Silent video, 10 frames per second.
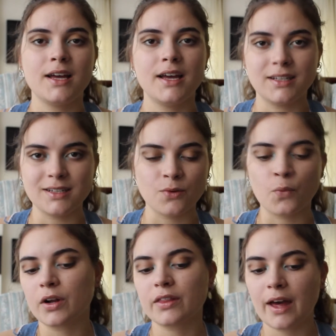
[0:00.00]
It doesn't
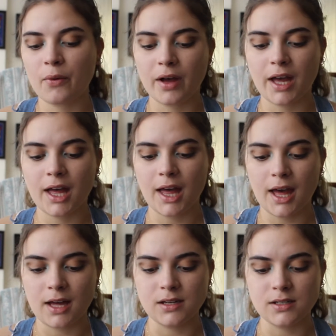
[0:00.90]
work that way,
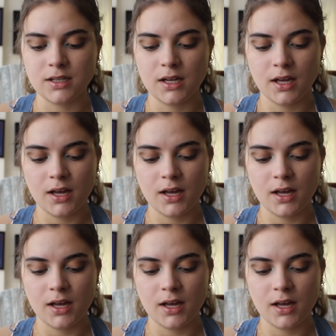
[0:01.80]
and